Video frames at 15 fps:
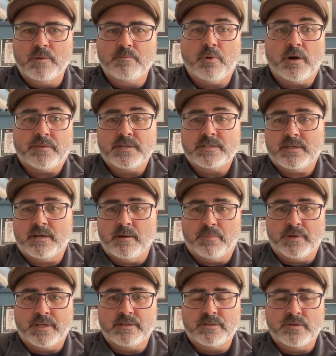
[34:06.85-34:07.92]
We bought this
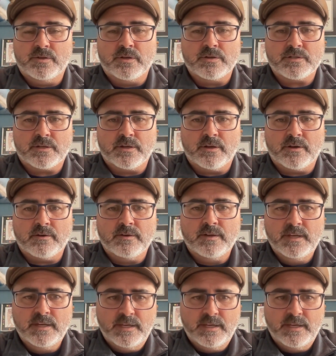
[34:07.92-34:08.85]
company 2 years ago.